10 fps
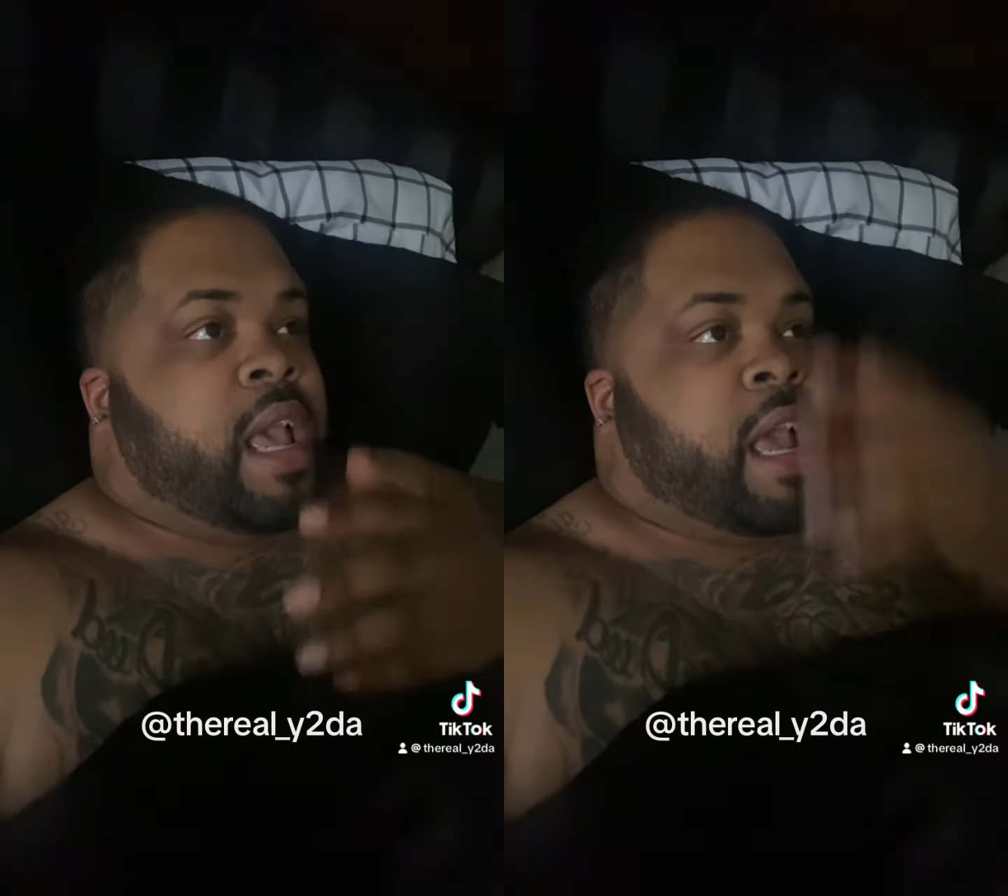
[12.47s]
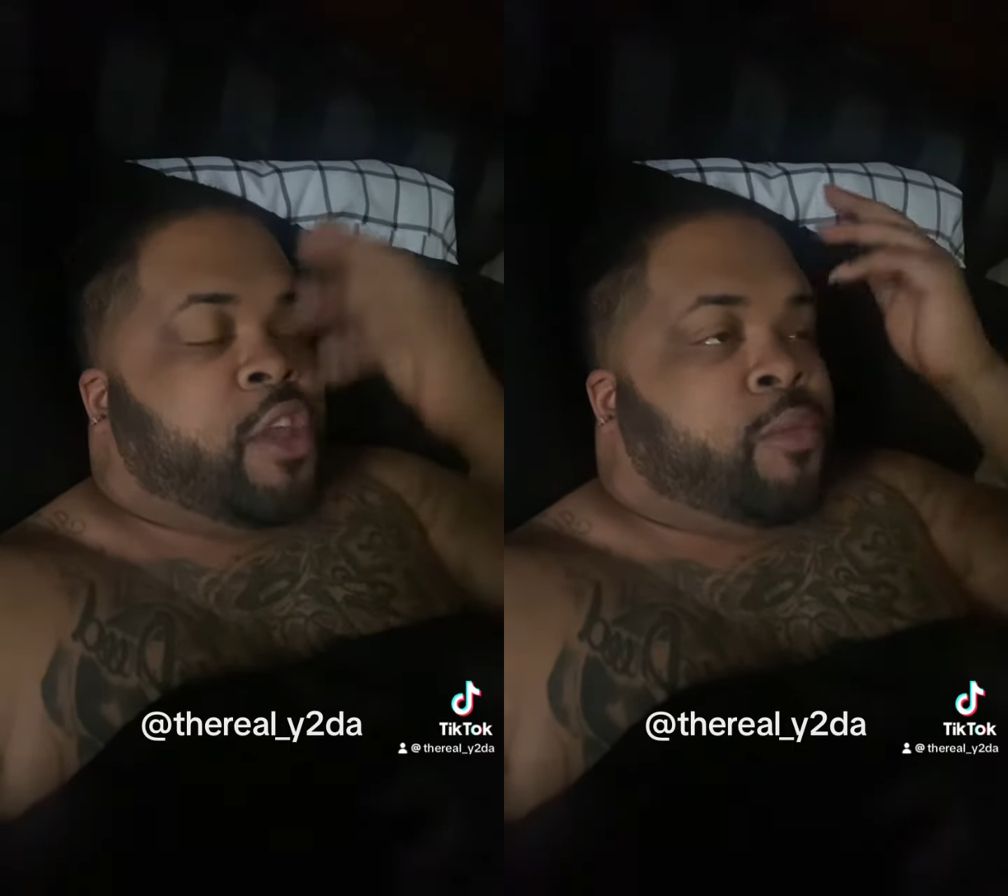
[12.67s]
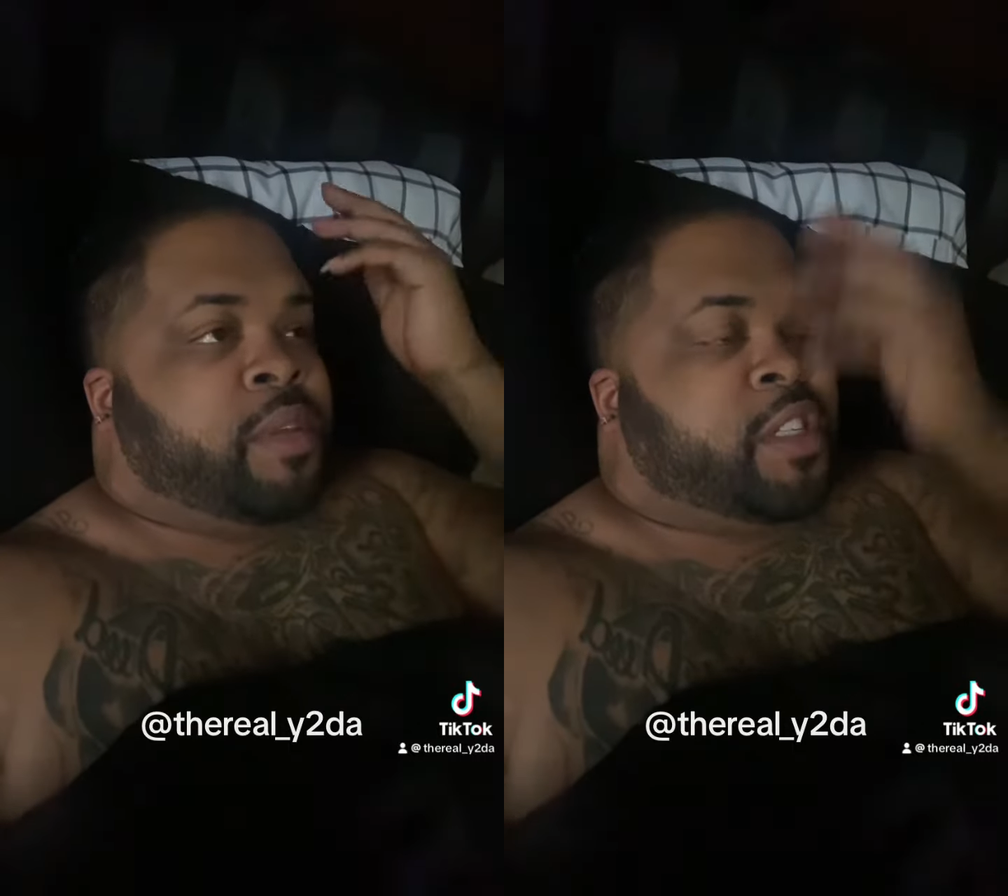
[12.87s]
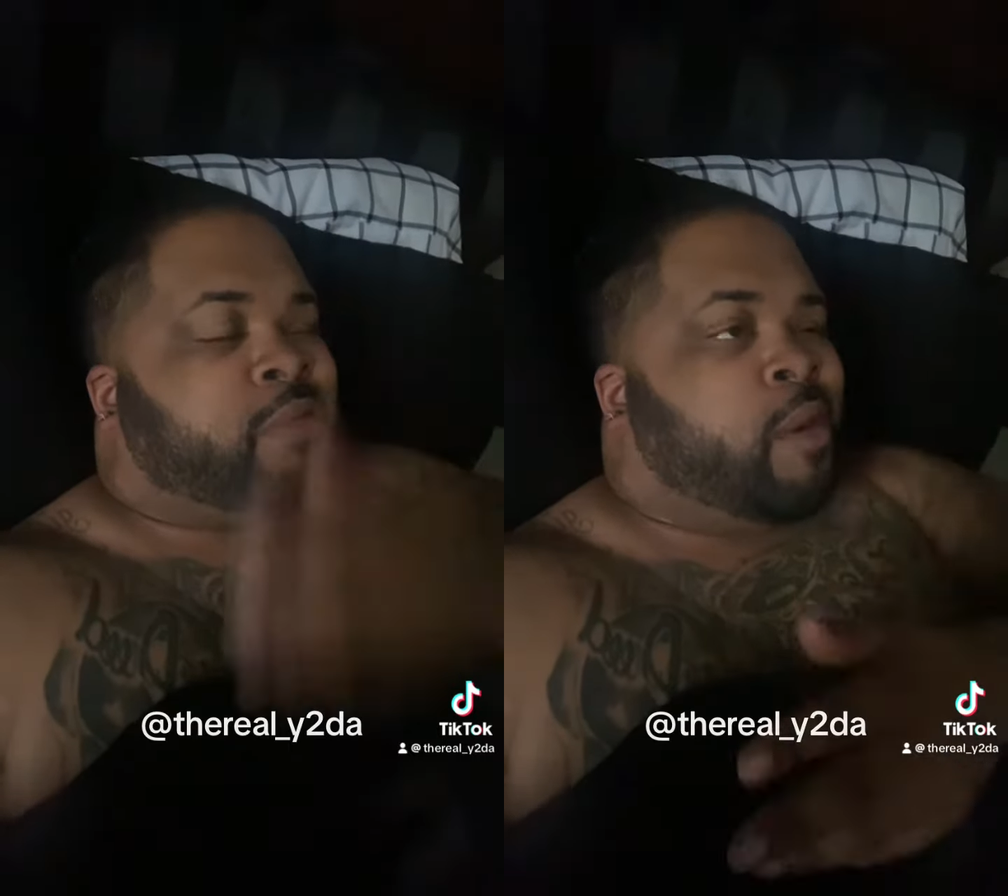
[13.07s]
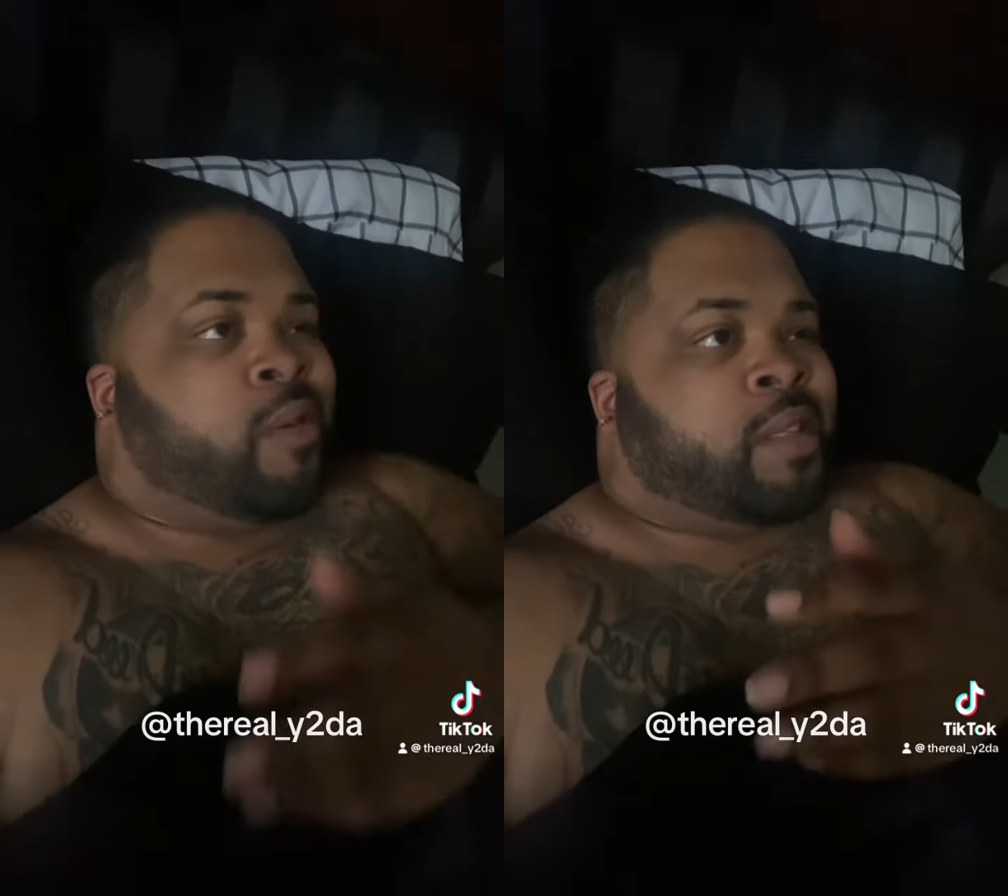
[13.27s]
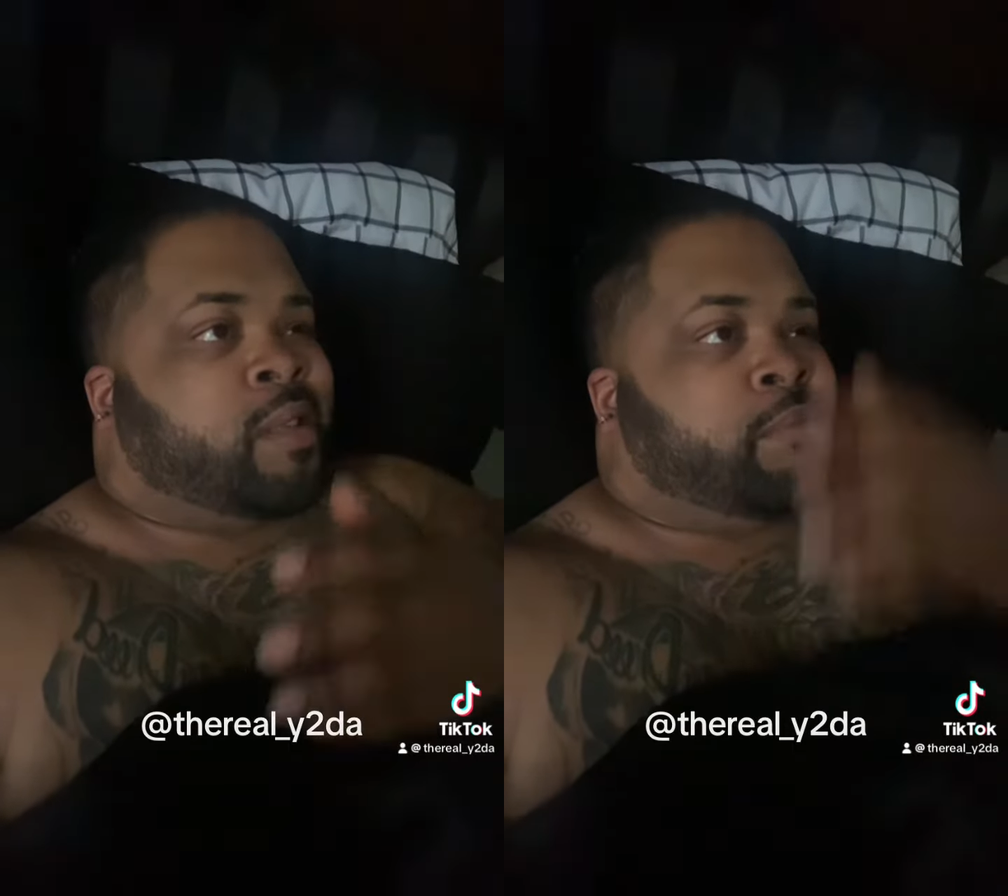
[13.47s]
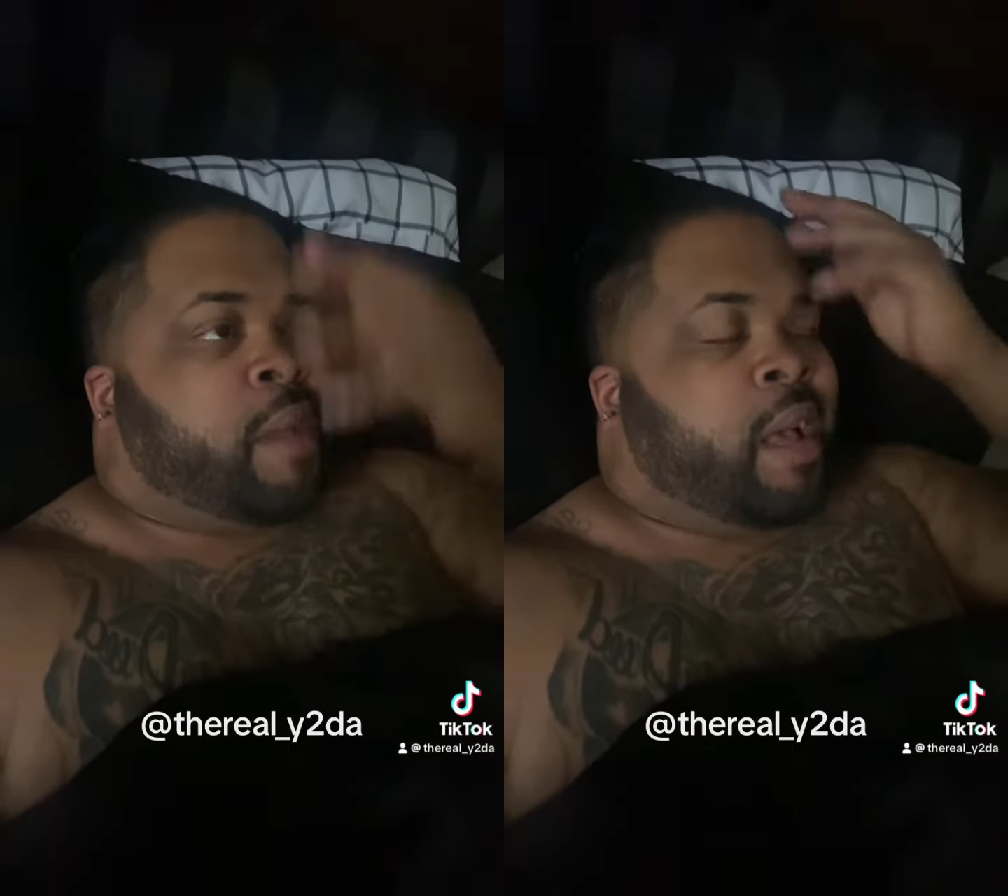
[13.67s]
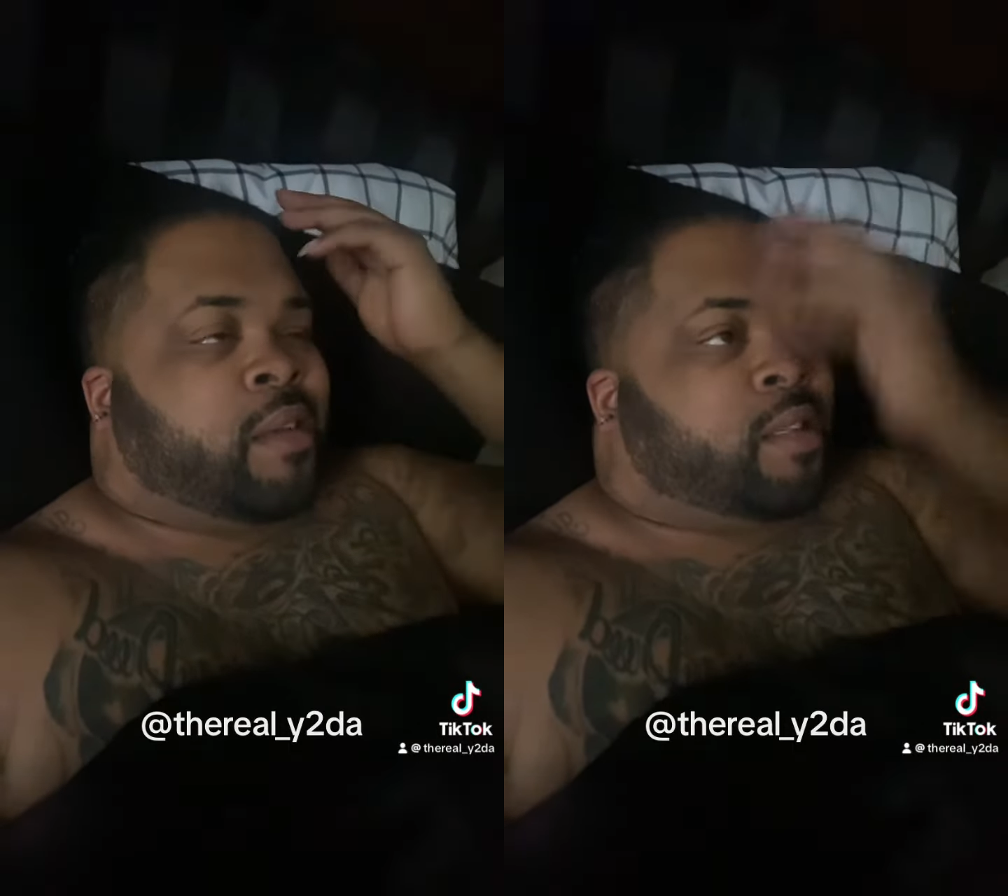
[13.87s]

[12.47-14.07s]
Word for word: and you've been smoking tobacco,